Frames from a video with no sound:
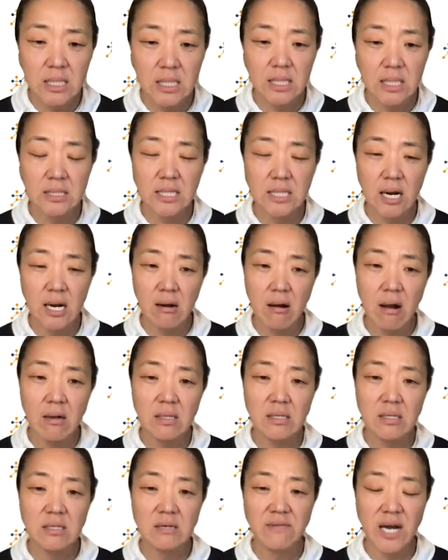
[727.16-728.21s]
is our
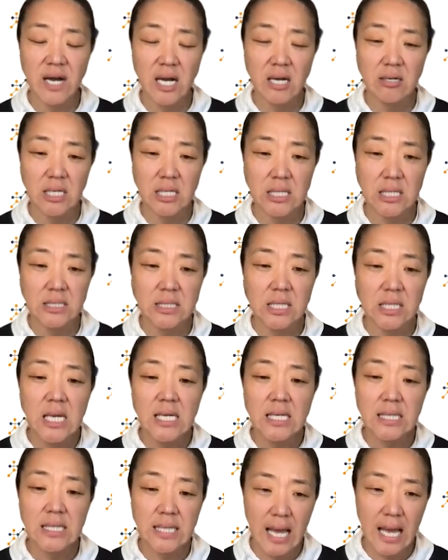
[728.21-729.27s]
oncolytic virus
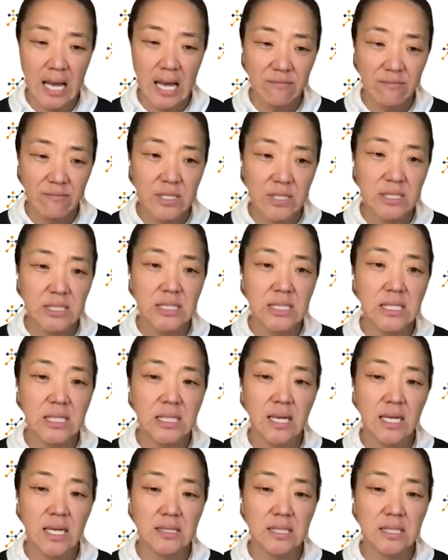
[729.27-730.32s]
can have the
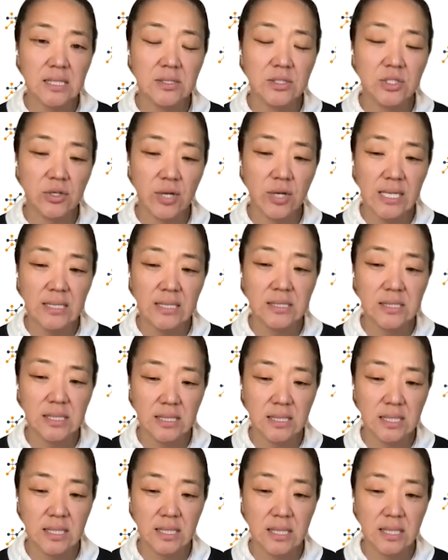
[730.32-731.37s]
CD19
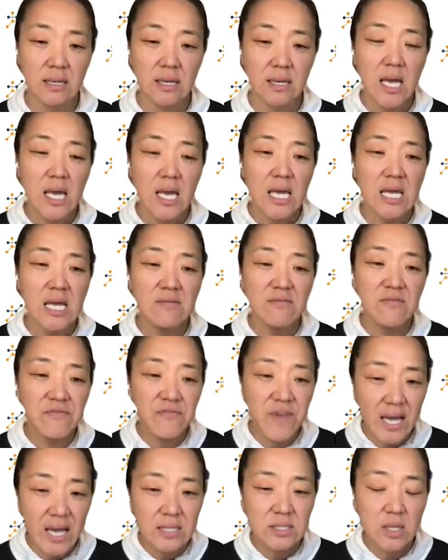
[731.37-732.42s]
transgene in it,
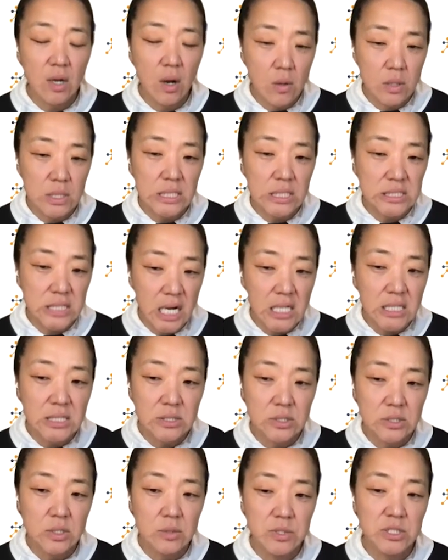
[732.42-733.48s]
infects only
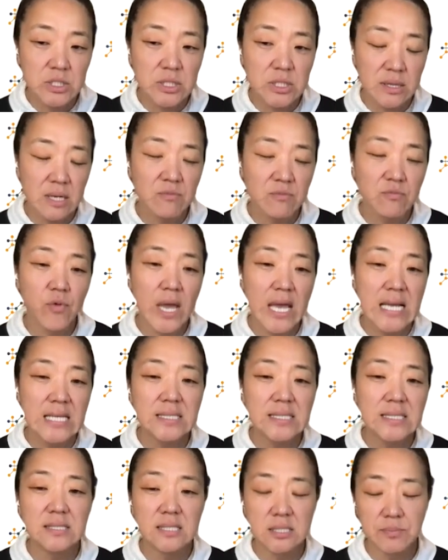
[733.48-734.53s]
solid tumors, and then
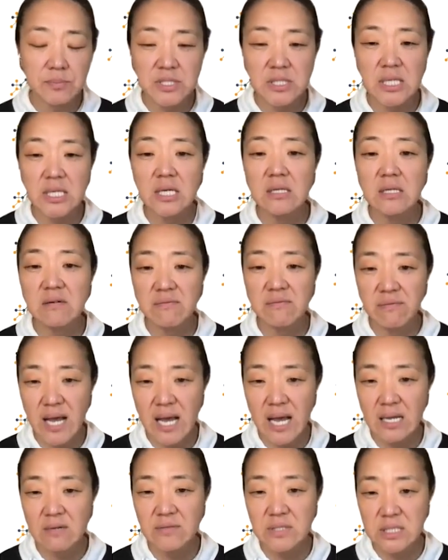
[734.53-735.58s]
raises this particular
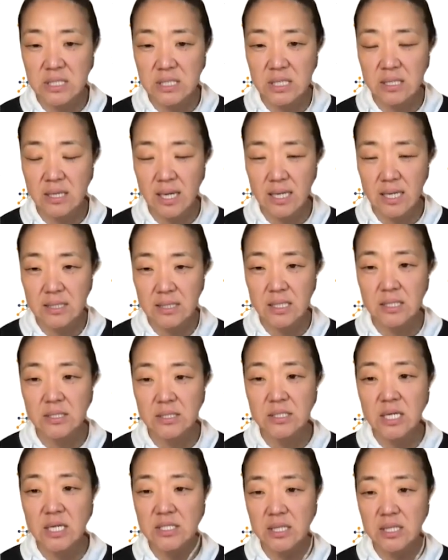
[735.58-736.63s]
flag of CD19
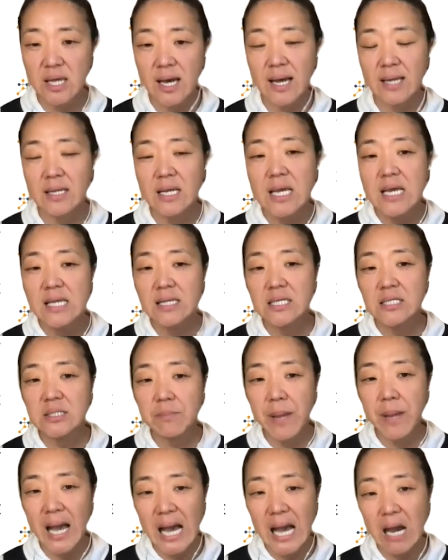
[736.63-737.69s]
such that these
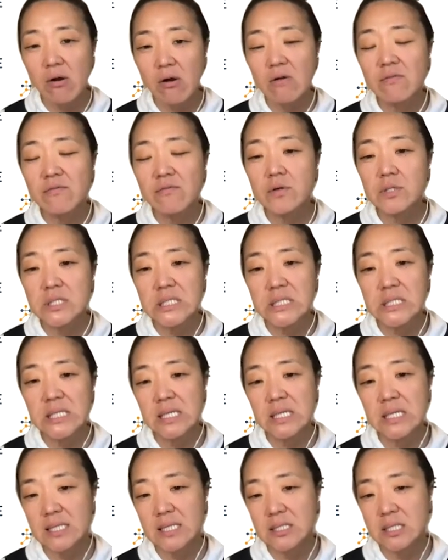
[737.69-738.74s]
powerful
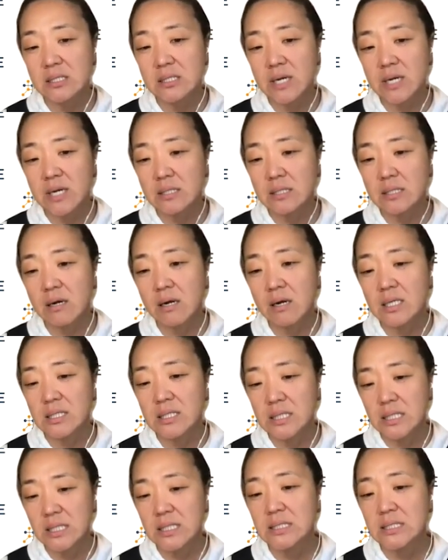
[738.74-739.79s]
CD19-directed
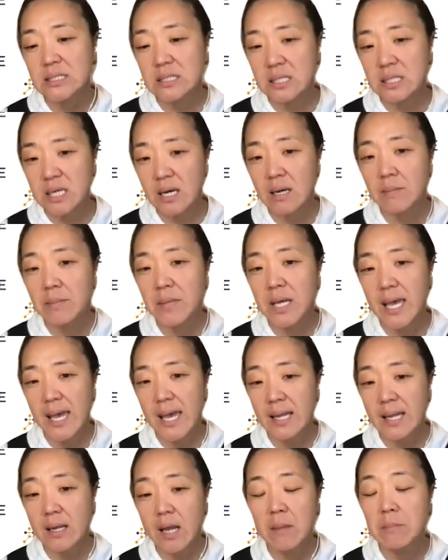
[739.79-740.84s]
CAR-Ts can come
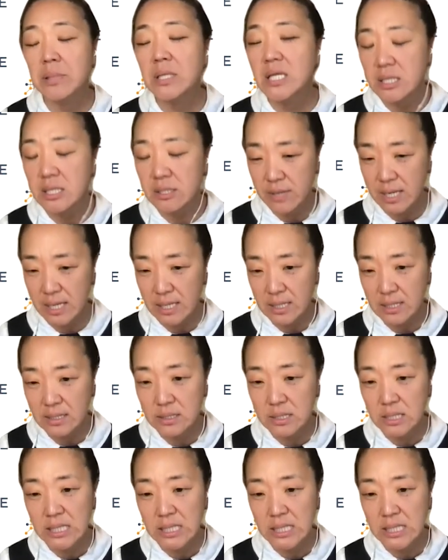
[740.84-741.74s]
and obliterate it.